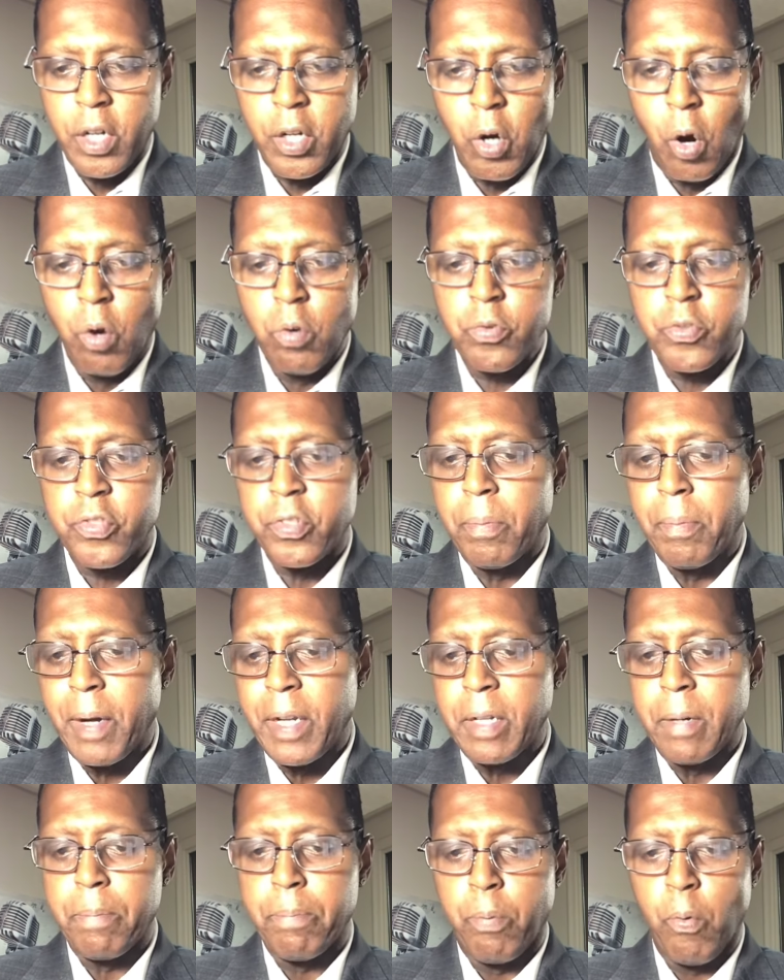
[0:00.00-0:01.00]
He also
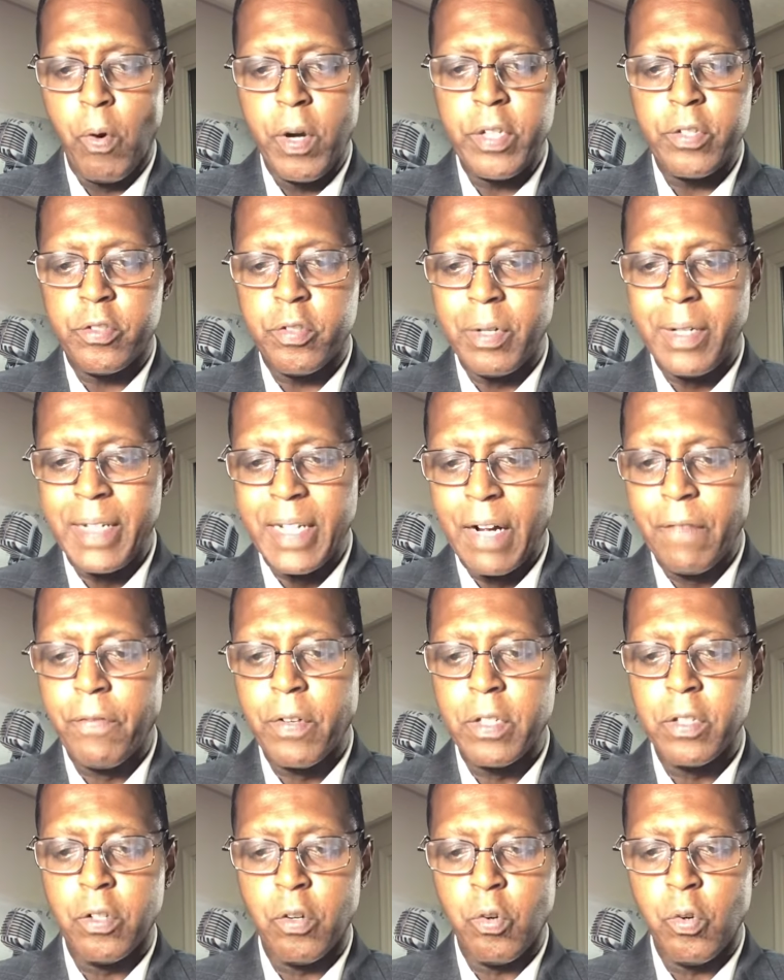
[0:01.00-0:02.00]
made a point to
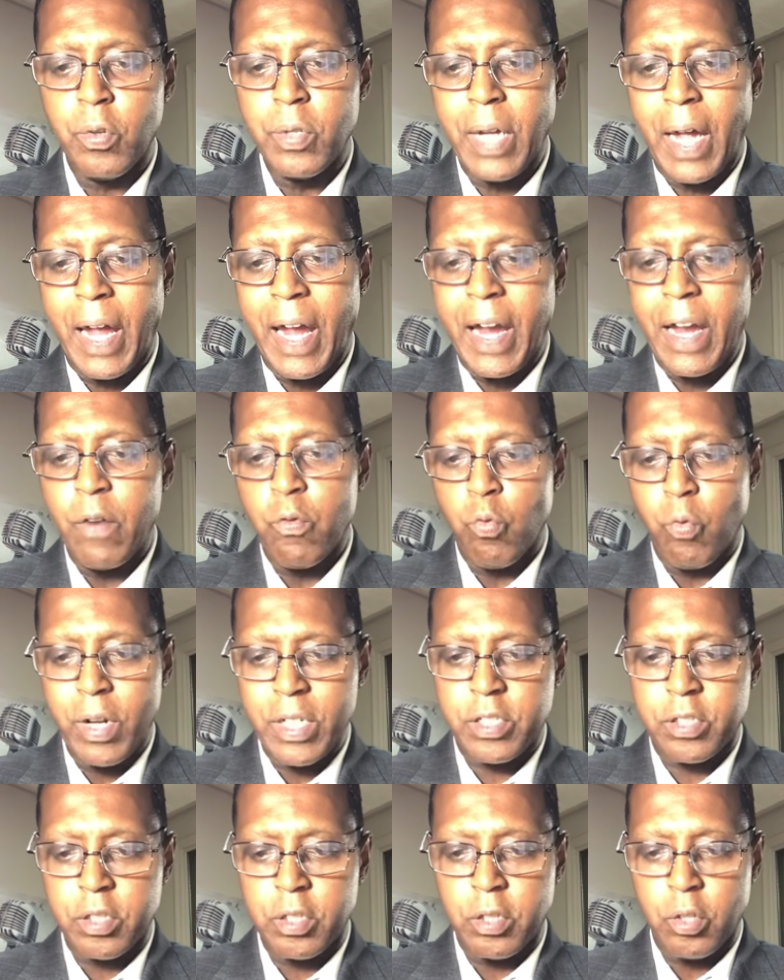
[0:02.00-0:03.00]
never learn a
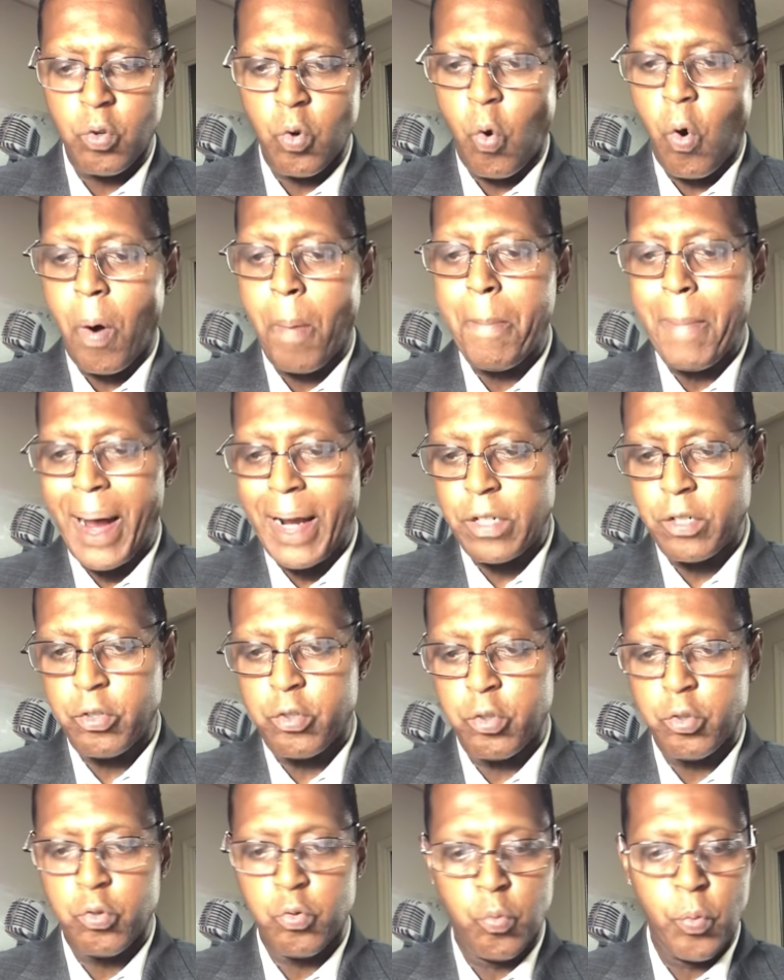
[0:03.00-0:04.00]
wrestler or
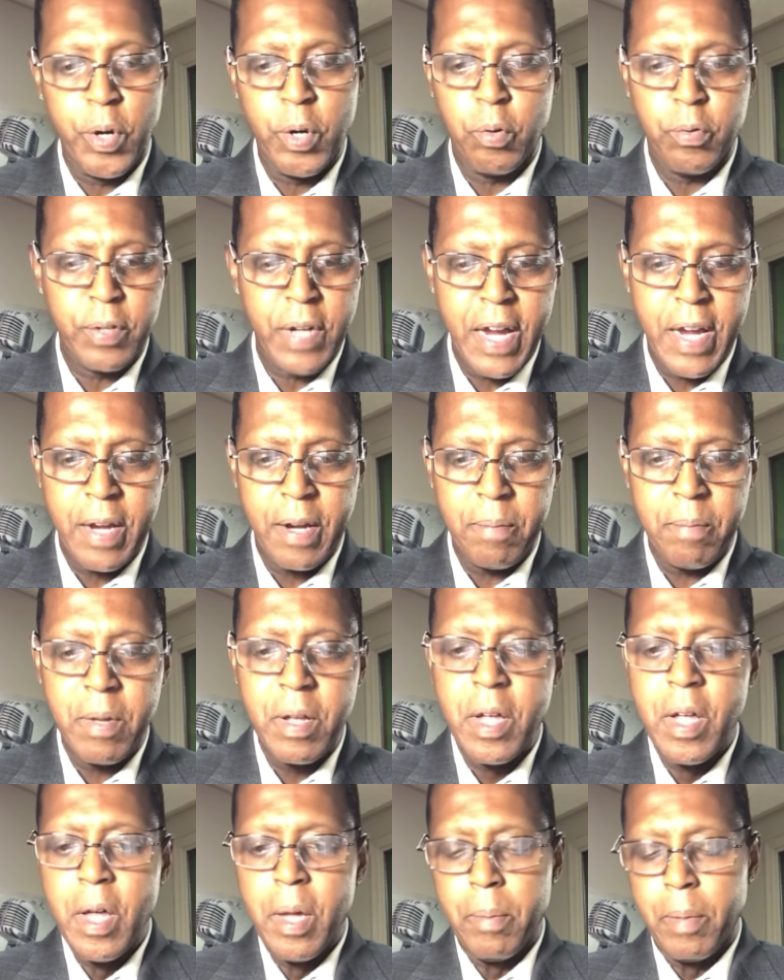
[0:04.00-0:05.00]
manager's real
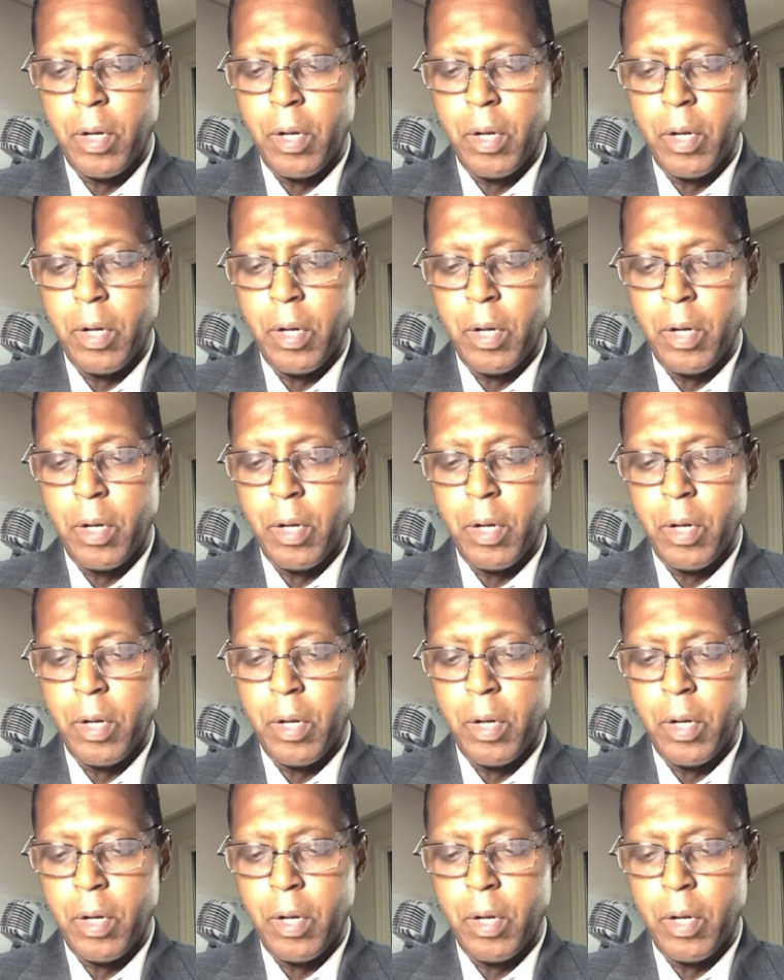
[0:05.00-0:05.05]
name,